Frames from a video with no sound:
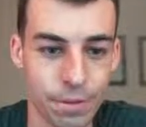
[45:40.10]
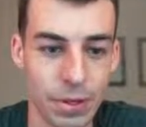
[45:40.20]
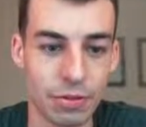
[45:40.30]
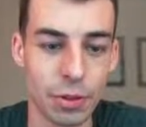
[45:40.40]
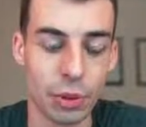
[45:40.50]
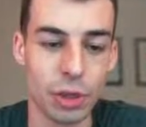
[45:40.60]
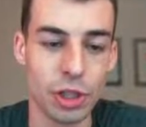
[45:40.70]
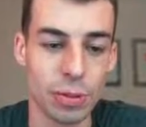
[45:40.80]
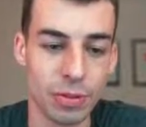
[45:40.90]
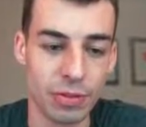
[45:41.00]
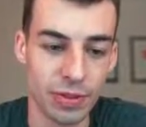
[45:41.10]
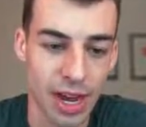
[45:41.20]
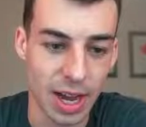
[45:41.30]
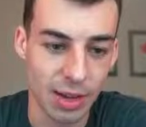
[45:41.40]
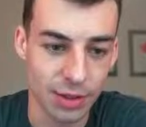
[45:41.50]
for a required jump of
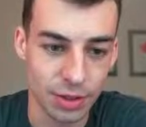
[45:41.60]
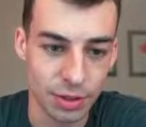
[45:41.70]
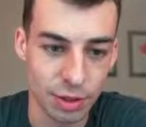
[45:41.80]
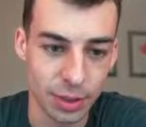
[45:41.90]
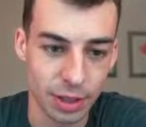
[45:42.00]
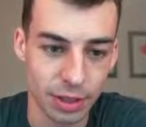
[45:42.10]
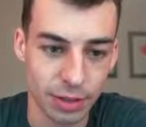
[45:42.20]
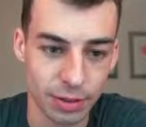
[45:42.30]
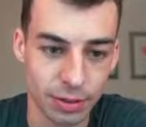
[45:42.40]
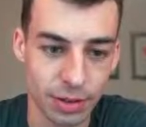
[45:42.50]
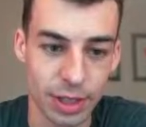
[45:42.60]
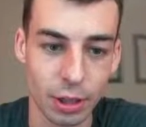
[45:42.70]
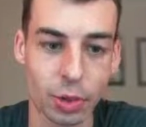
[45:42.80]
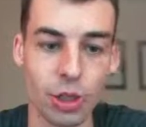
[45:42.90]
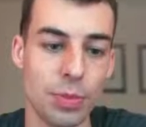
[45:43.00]
5, that's too big. Yeah,
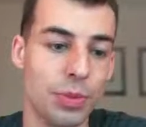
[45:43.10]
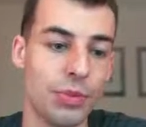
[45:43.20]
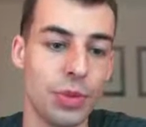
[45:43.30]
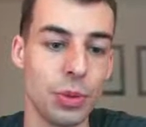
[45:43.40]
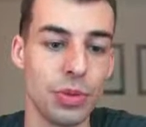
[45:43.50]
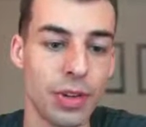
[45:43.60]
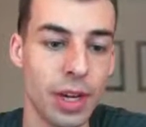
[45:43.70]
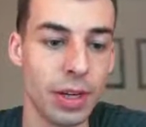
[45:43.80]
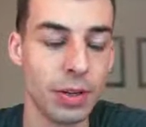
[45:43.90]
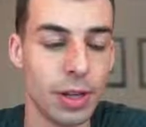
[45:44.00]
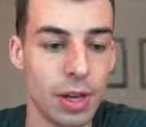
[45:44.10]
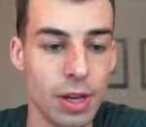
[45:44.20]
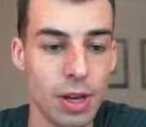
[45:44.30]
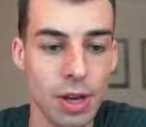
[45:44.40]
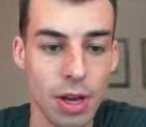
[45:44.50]
required jump of 2 is fine.
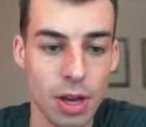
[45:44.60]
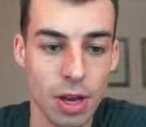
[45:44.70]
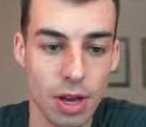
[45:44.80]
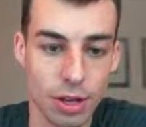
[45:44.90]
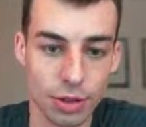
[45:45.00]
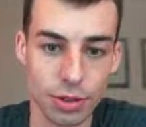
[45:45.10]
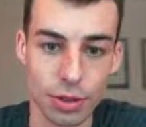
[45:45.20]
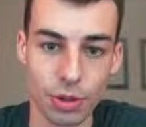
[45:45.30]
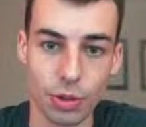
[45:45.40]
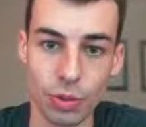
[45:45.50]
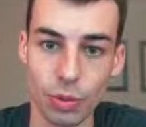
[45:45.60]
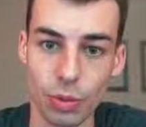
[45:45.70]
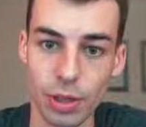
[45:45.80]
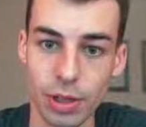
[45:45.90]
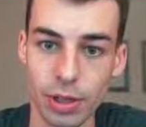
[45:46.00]
So
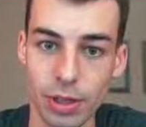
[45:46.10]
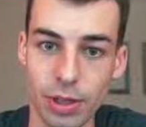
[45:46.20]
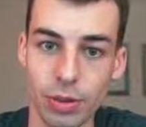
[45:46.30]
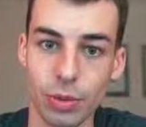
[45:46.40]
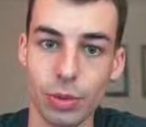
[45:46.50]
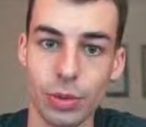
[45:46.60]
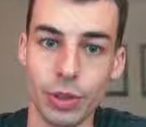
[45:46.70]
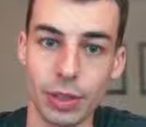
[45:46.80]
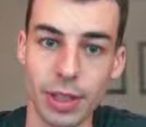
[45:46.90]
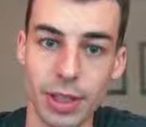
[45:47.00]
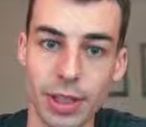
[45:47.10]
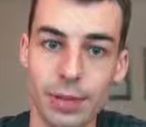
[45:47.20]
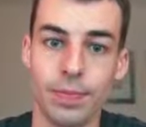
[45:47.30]
what are we looking at?